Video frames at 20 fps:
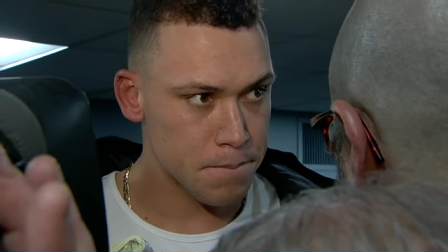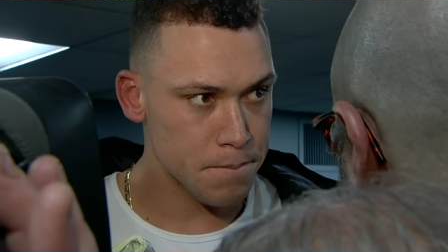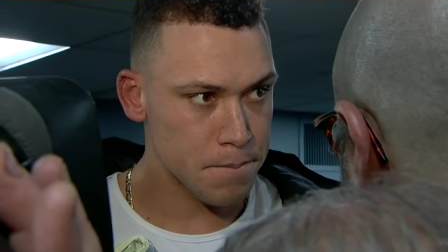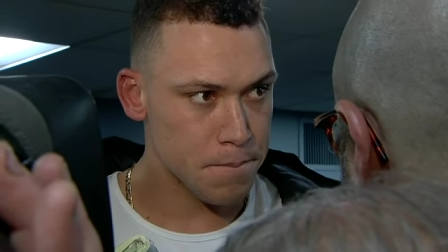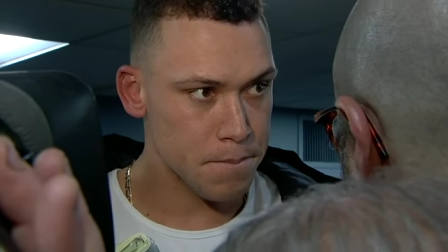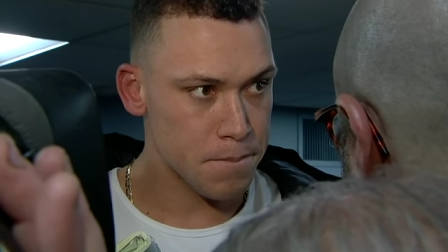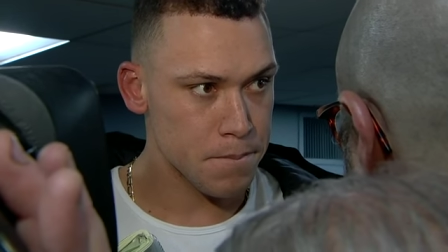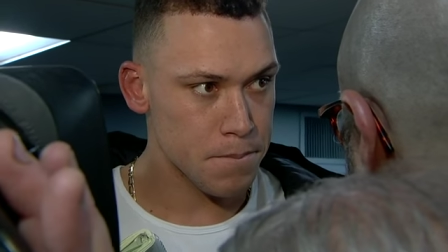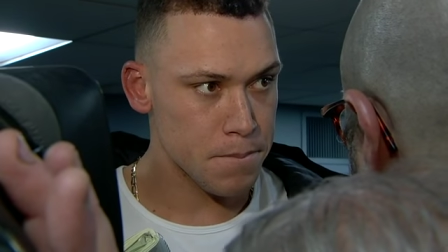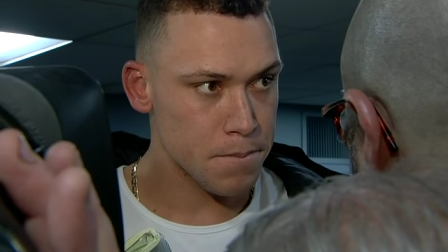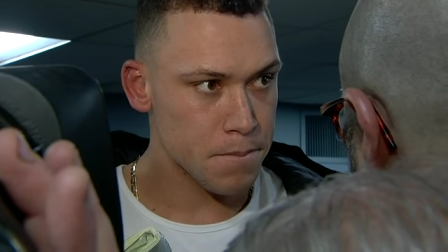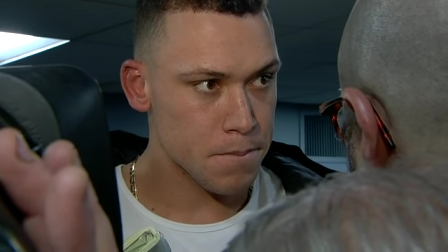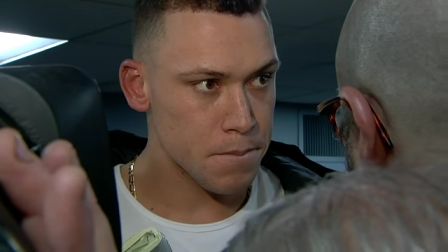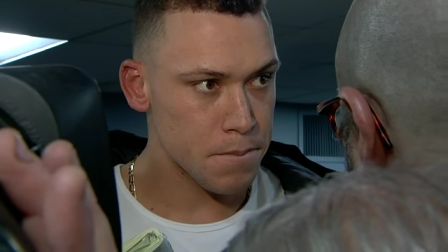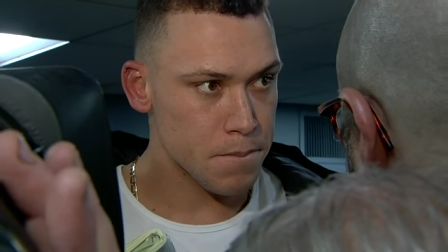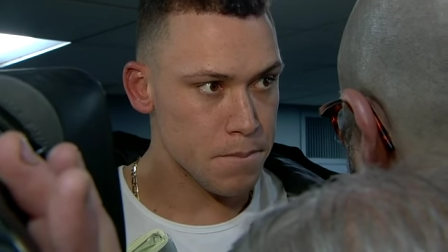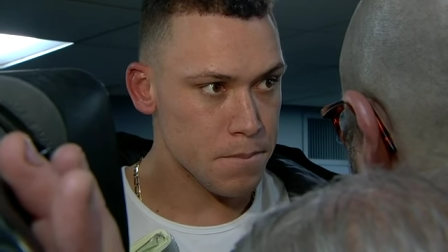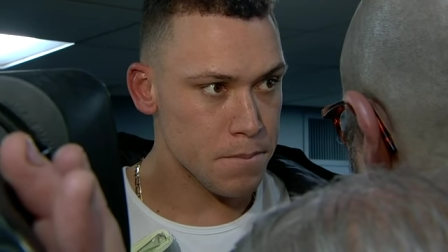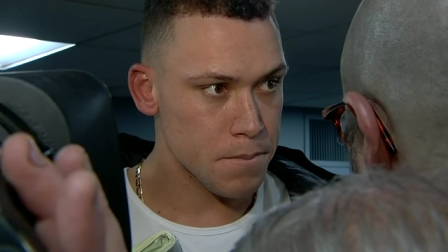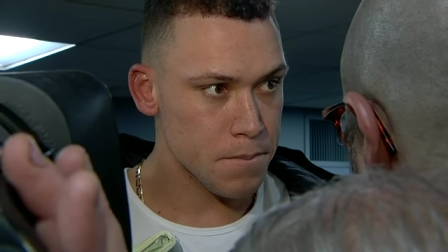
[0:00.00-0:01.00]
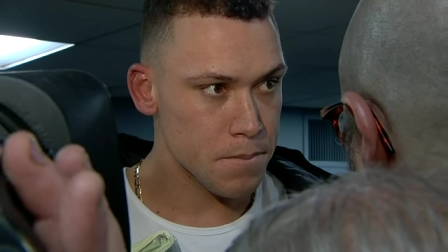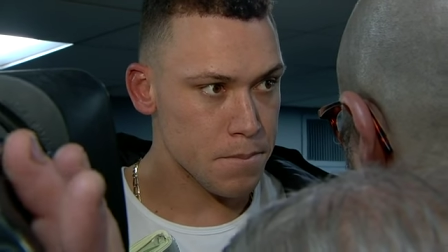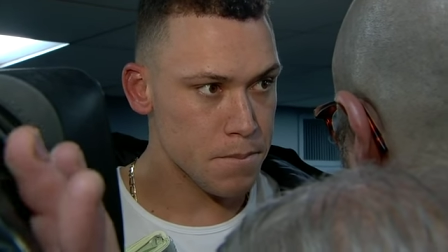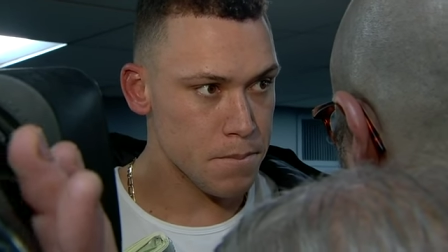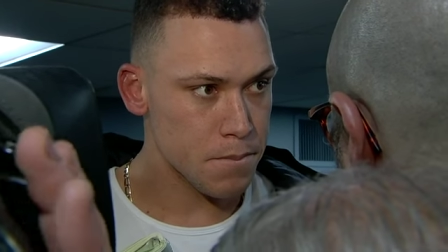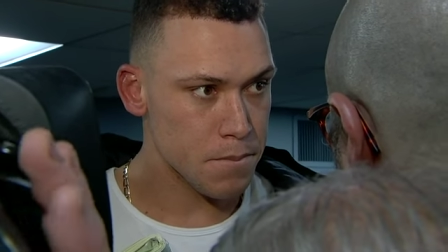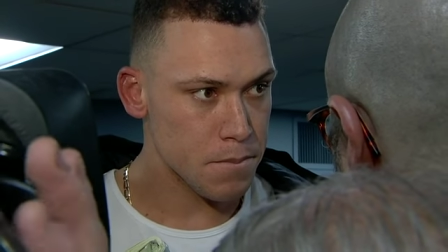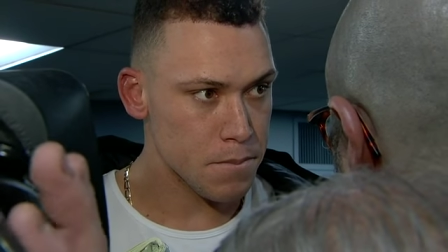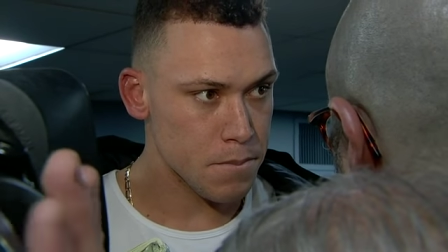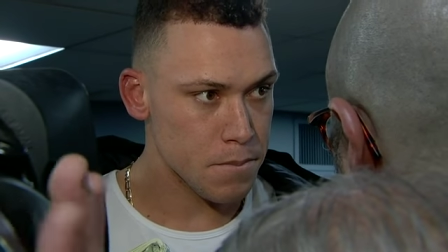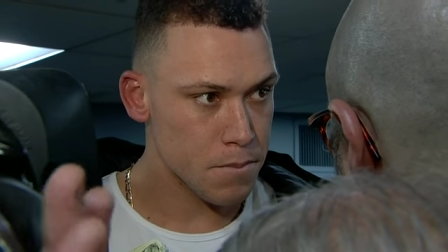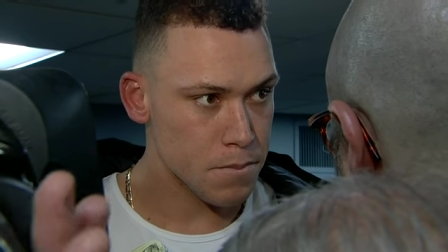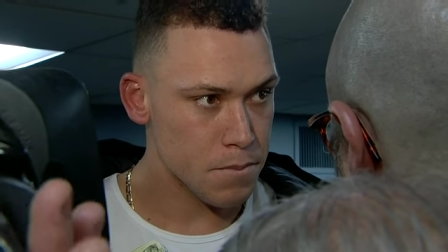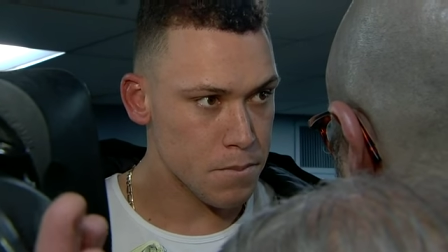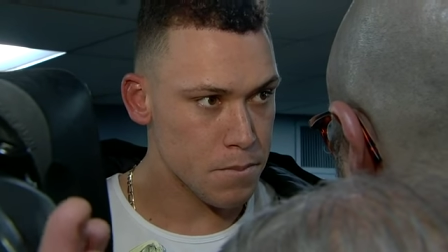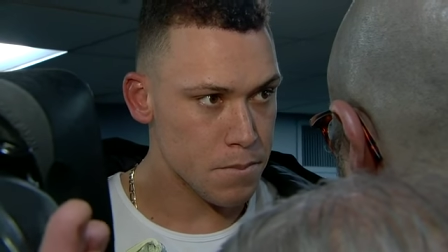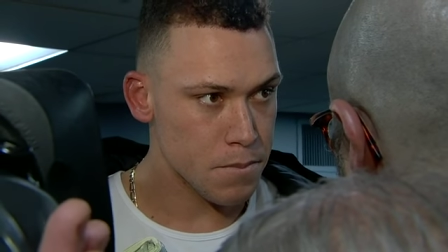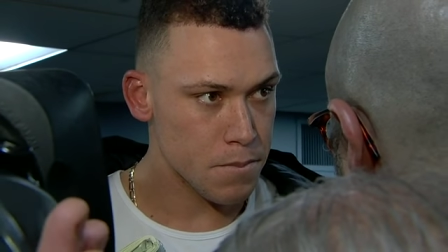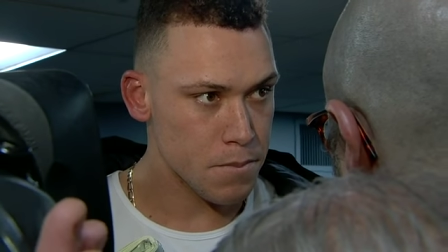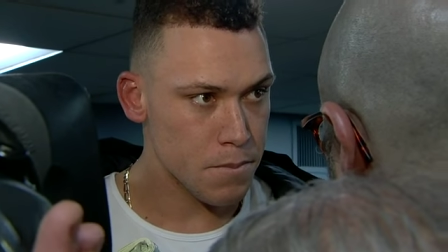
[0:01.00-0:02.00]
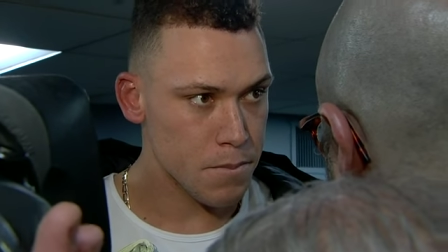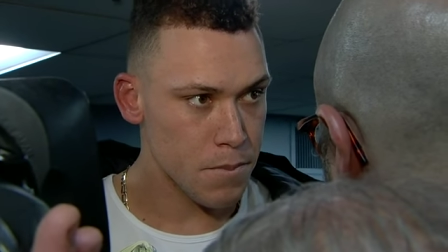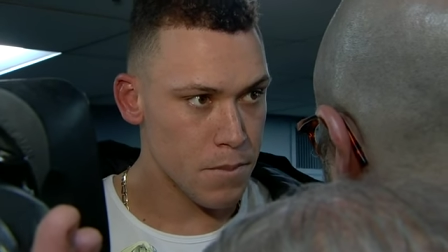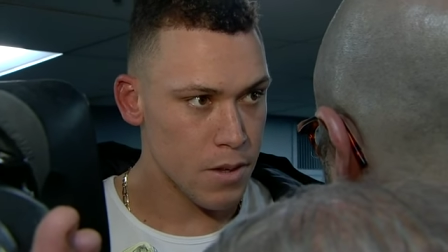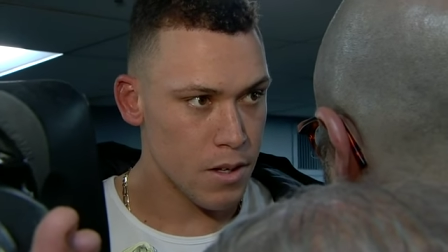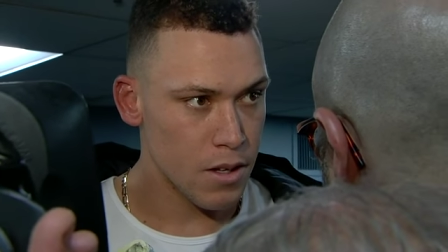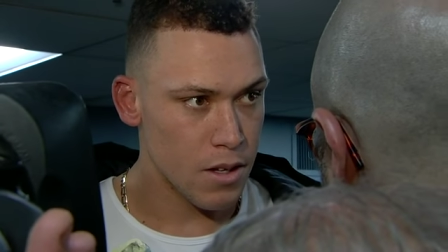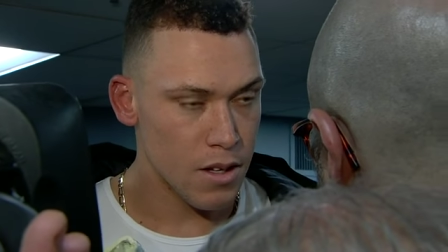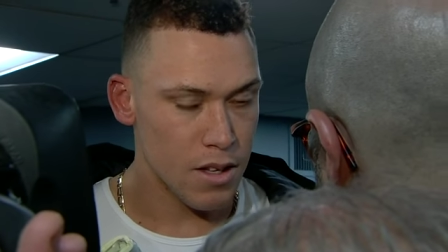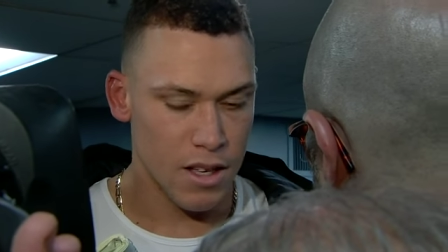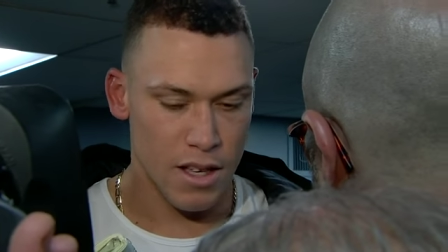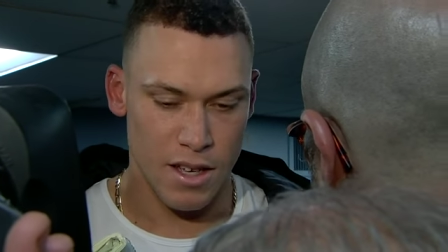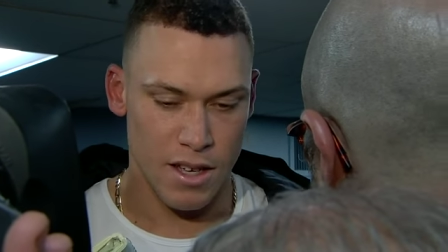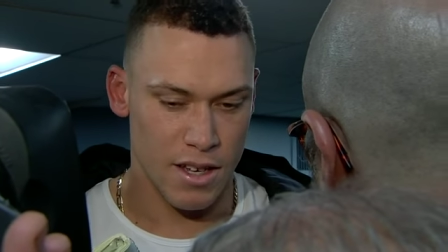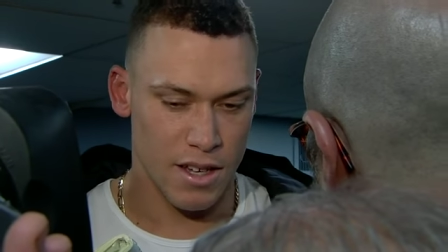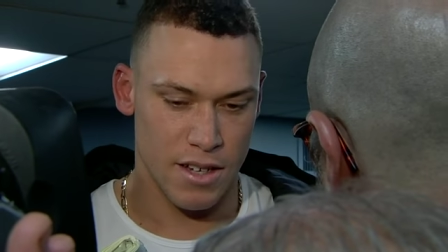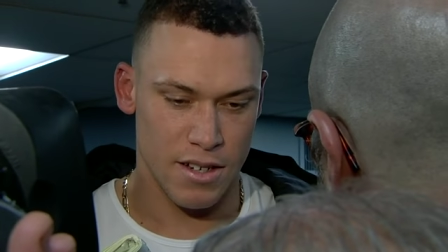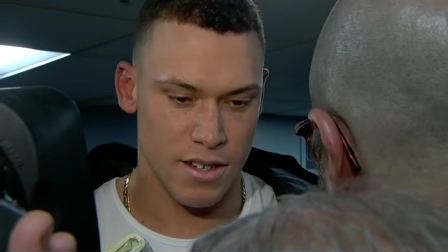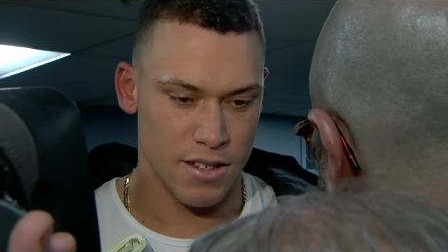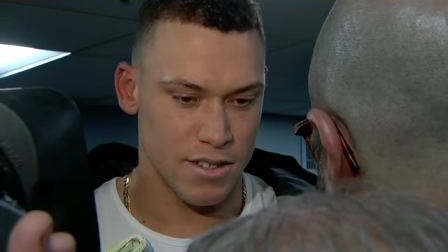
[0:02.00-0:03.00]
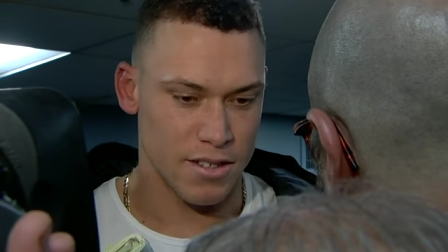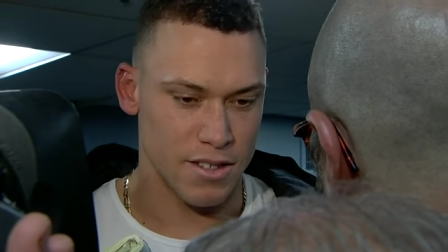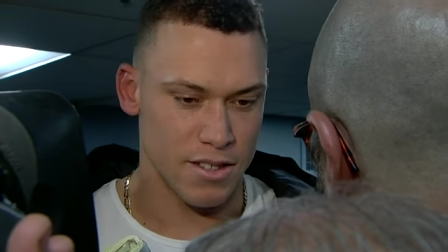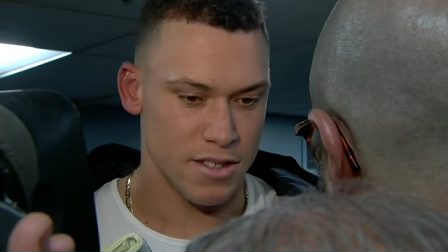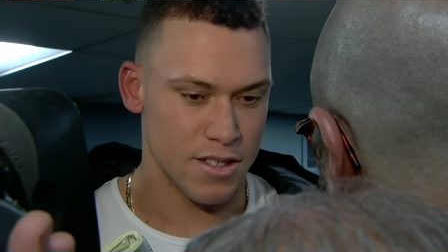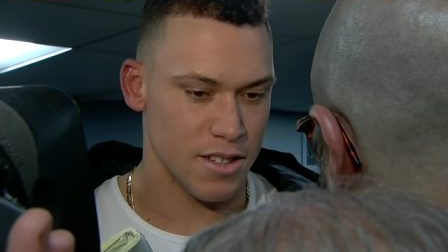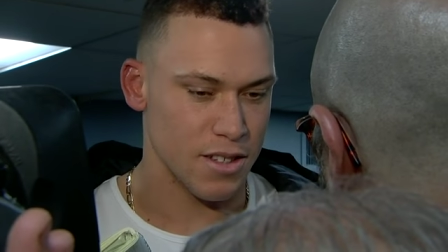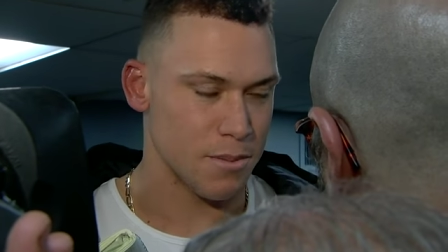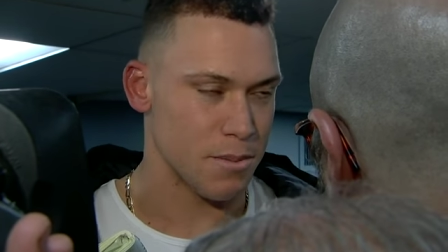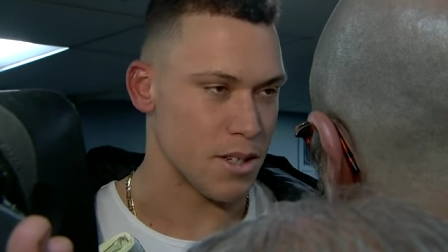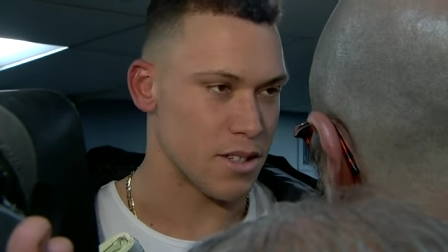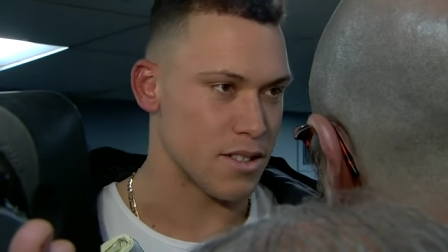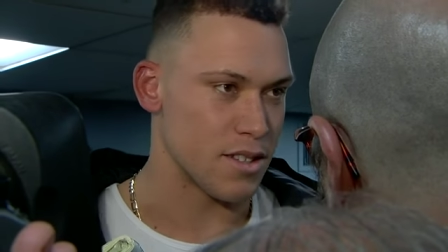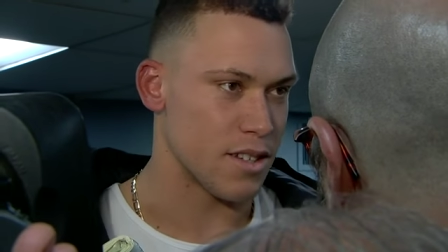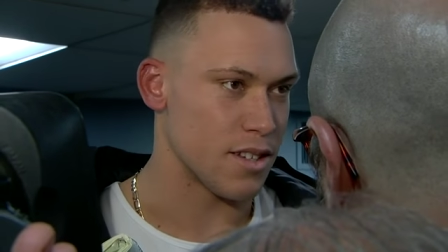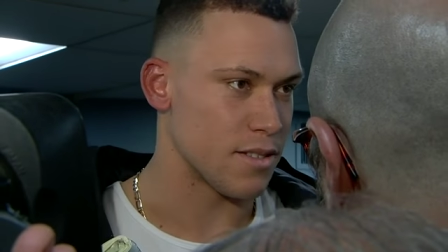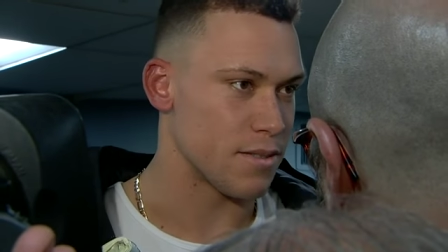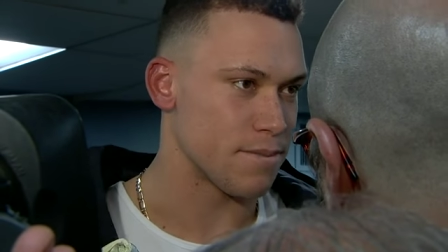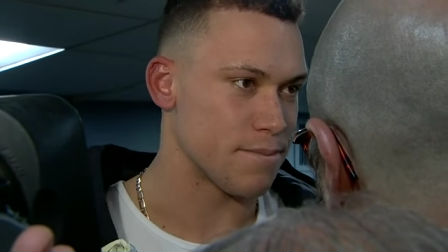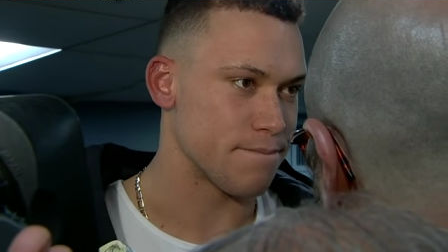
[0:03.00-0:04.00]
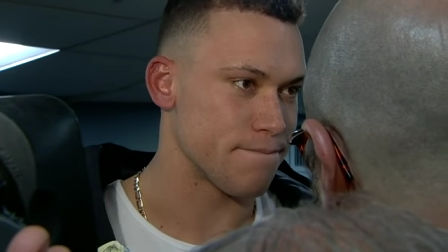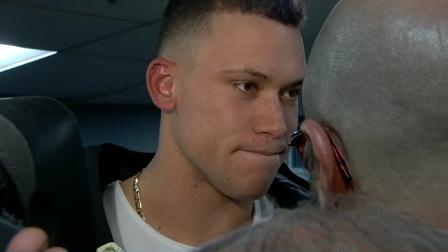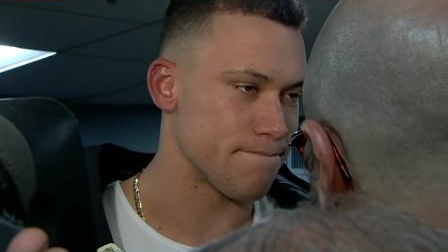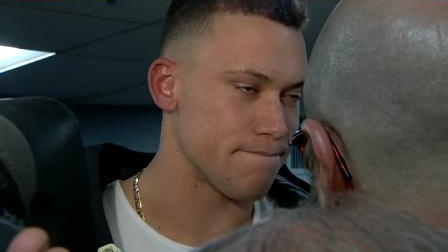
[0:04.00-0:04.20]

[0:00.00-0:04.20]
Did you think that that warranted that? I got nothing to say about that.